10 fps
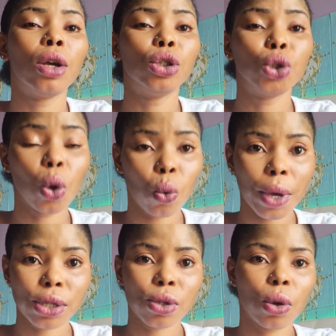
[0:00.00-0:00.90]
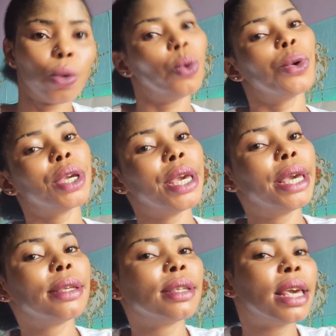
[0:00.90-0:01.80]
your question,
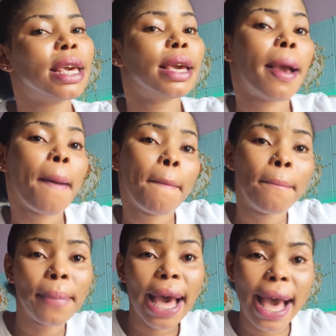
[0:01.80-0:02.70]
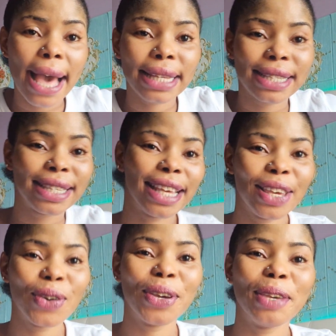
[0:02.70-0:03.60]
okay? Bye. See
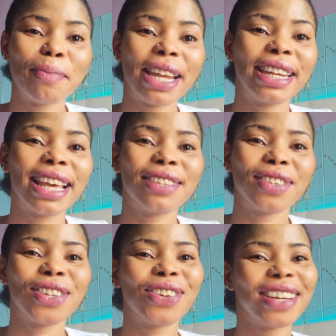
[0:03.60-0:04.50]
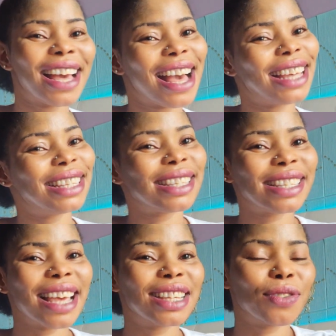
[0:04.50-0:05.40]
you in my next video, guys.
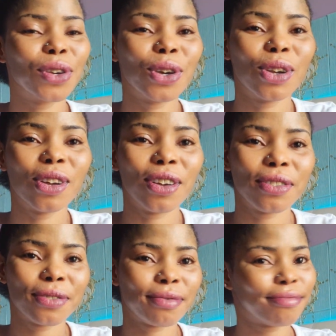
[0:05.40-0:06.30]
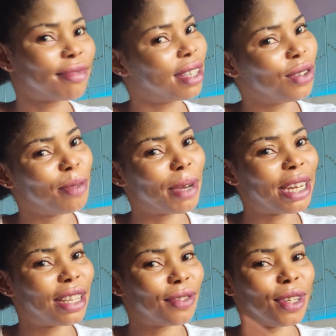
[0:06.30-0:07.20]
Thanks for your love. See you in my
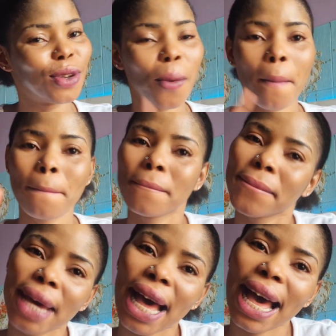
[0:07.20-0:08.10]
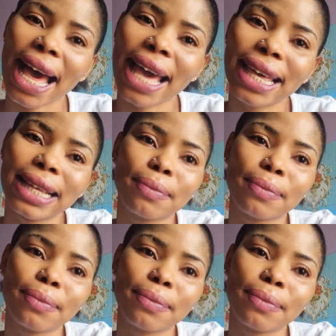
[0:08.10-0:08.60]
next video. Bye.